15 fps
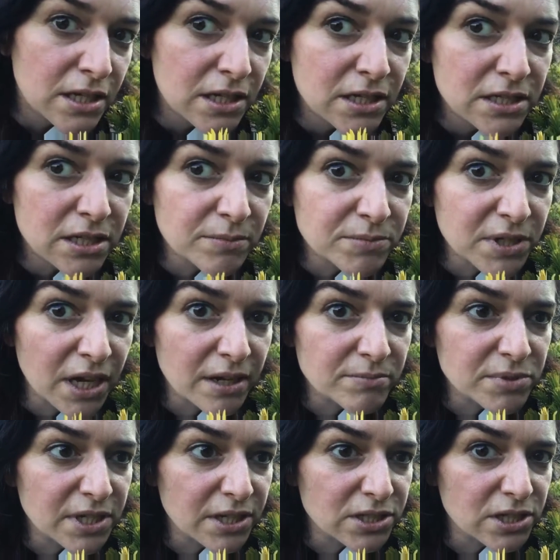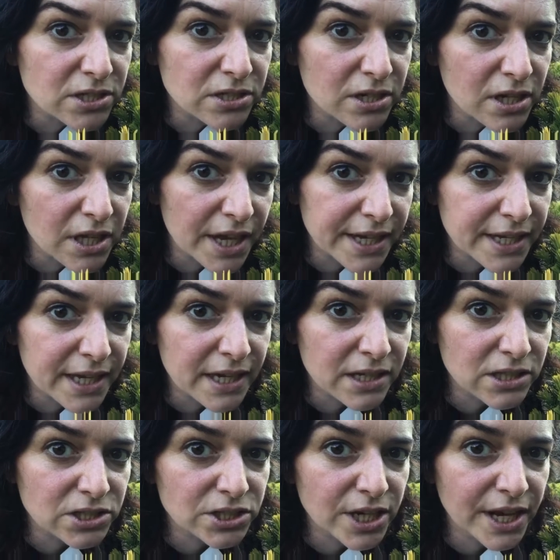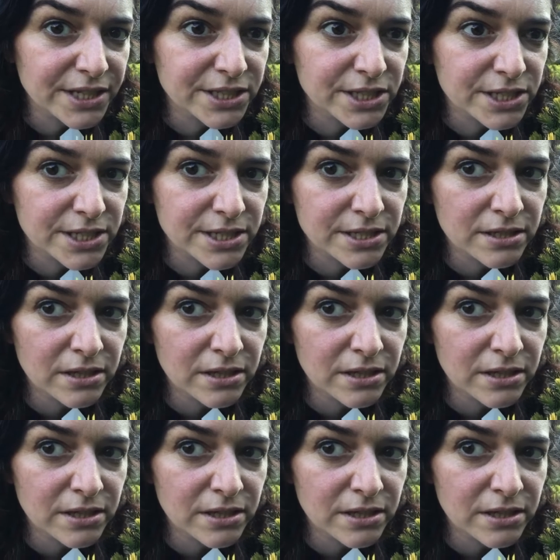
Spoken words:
Sometimes they just look like English hedges.